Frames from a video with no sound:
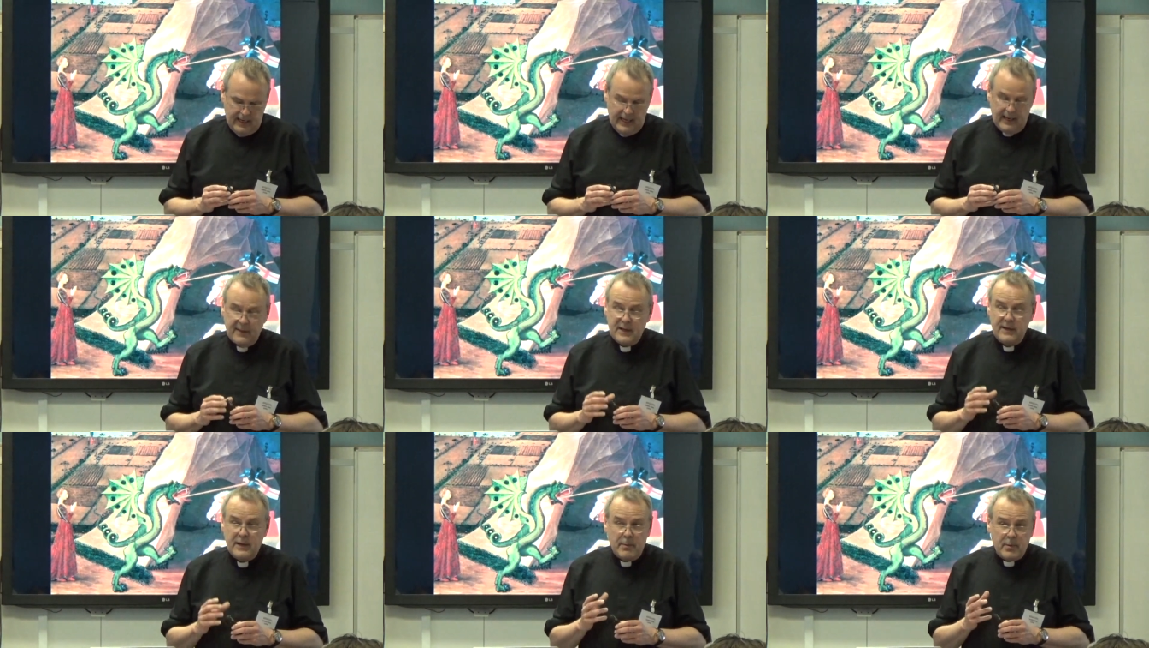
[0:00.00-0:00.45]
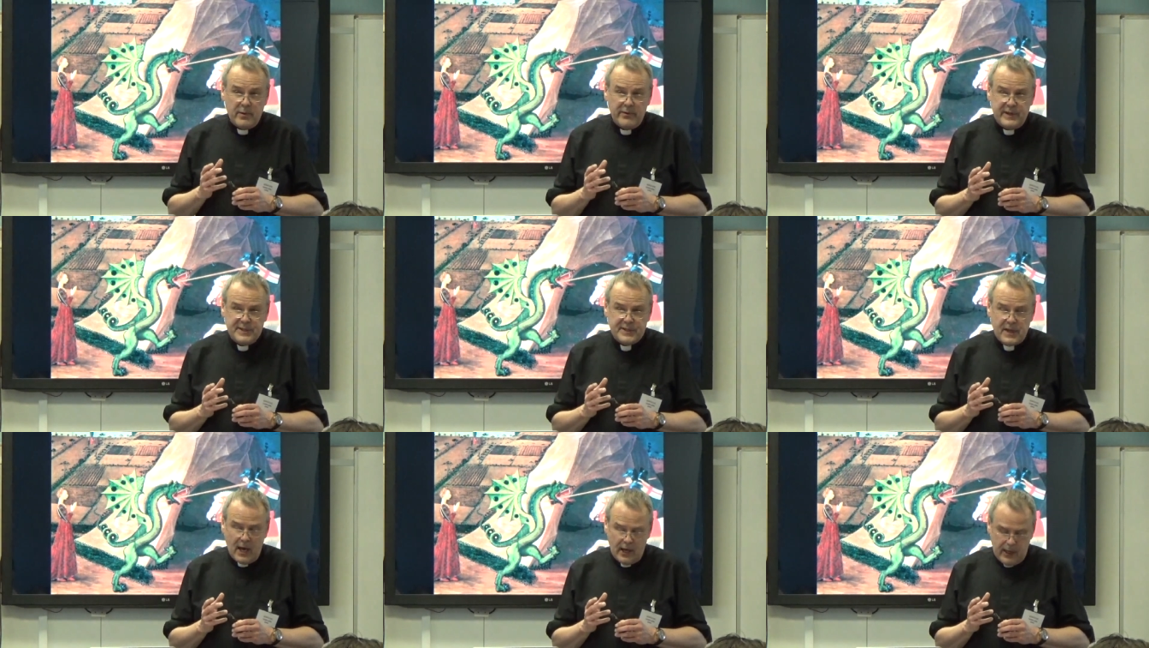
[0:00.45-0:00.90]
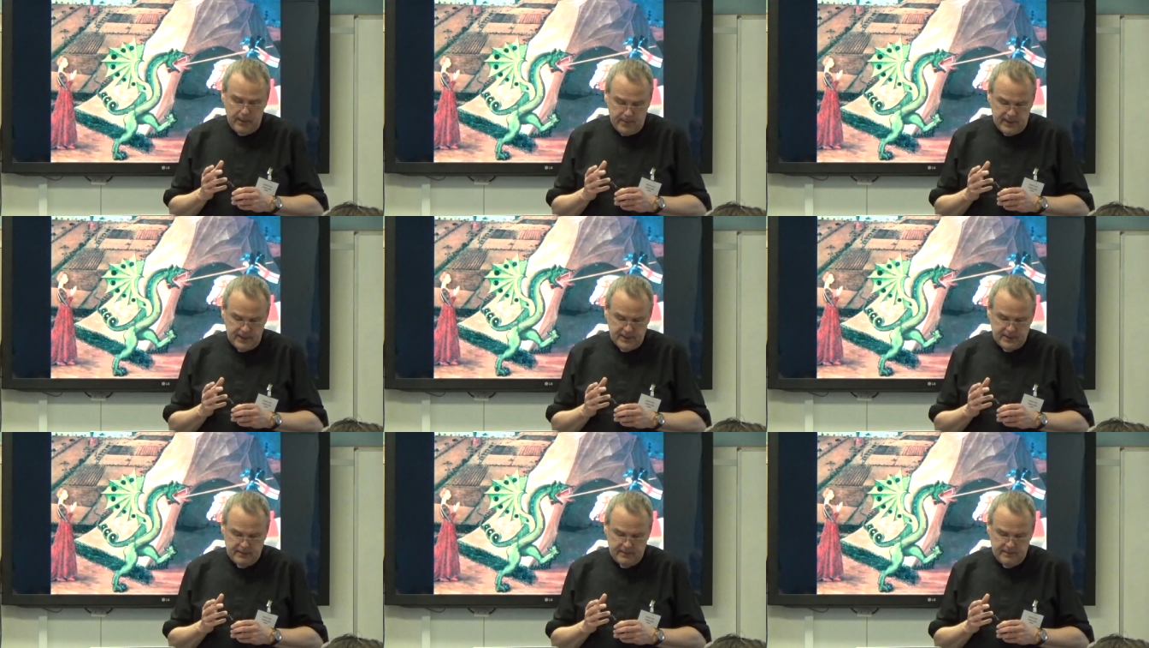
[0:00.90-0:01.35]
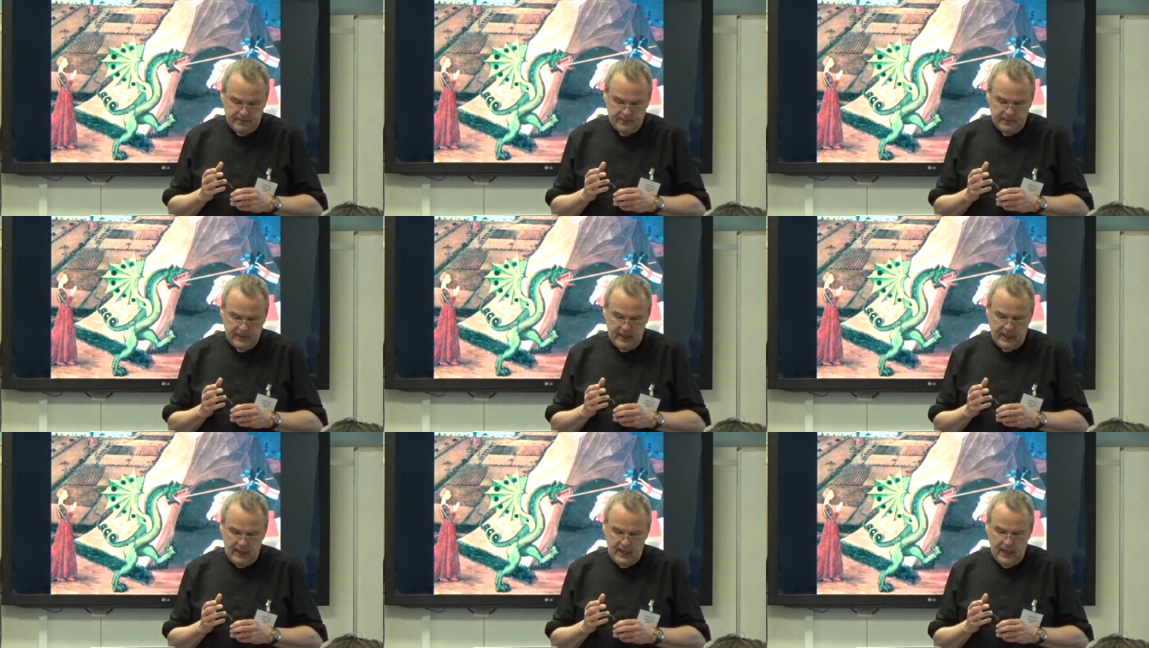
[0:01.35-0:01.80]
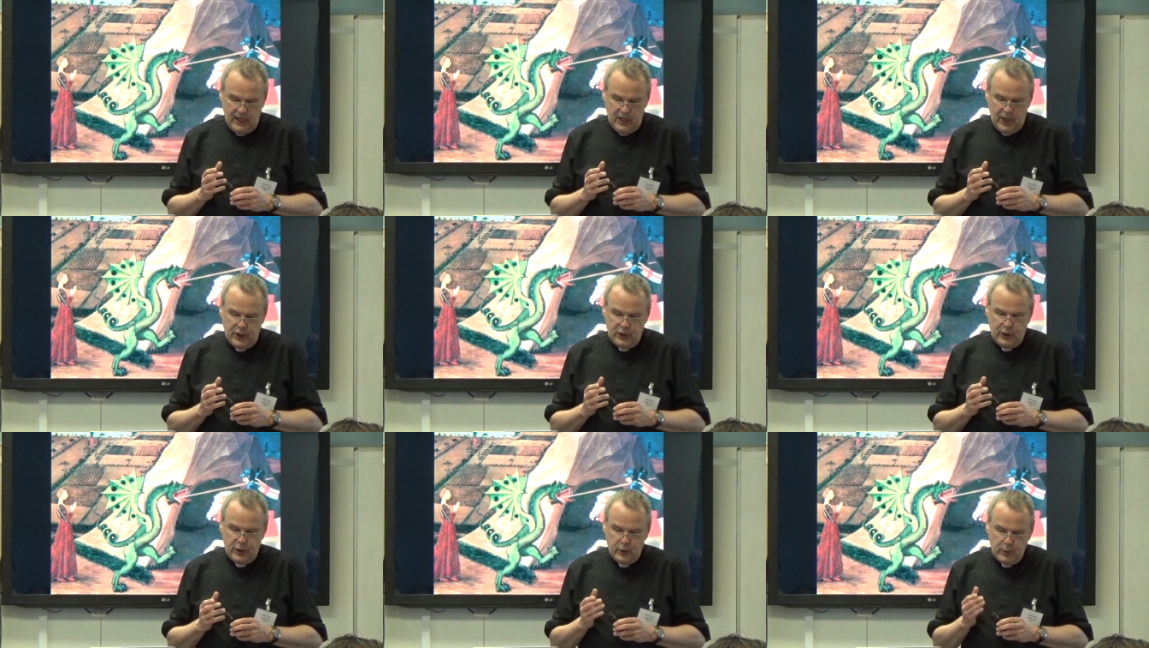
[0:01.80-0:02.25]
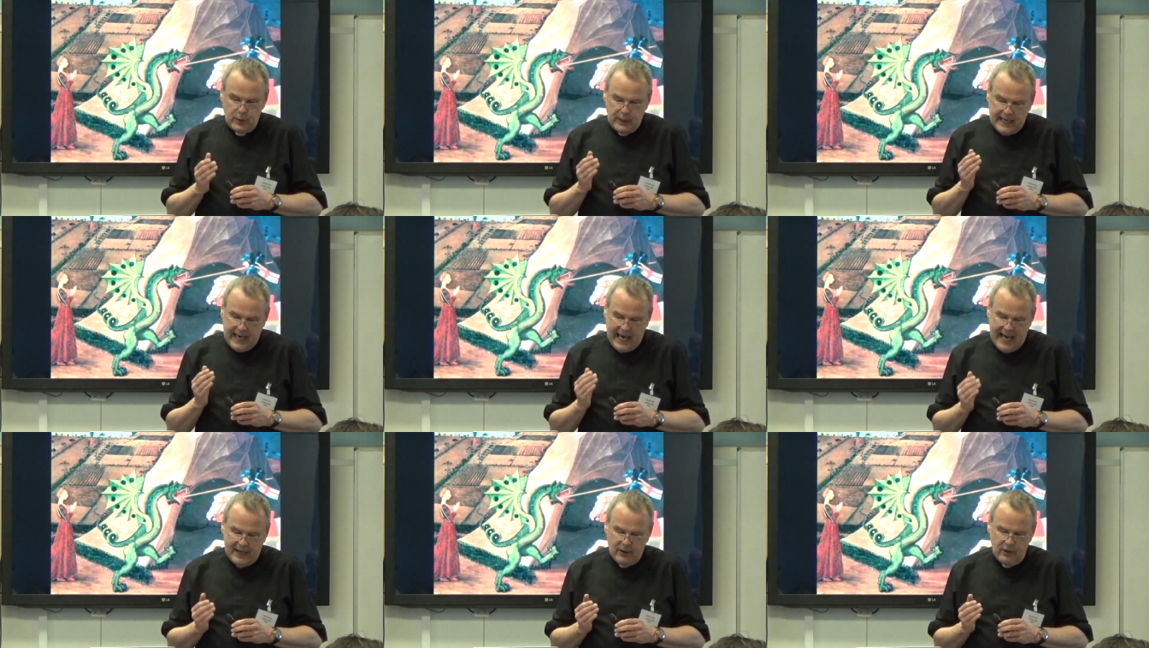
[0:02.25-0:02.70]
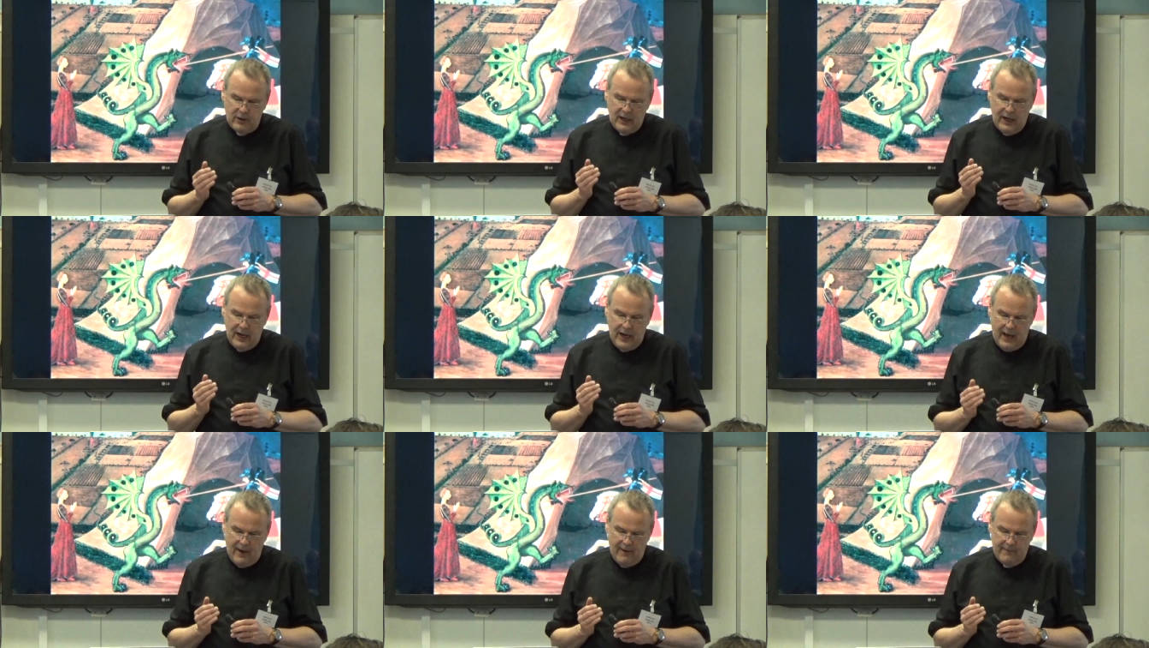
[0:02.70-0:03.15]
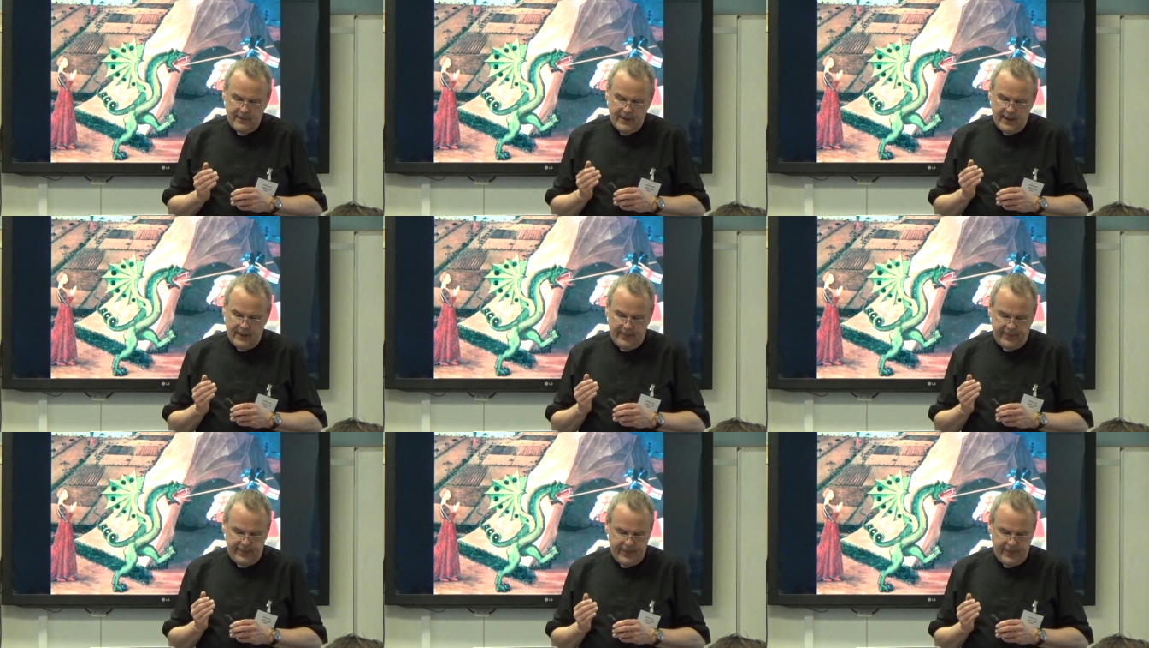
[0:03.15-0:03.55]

And the nub of his argument, you cannot love a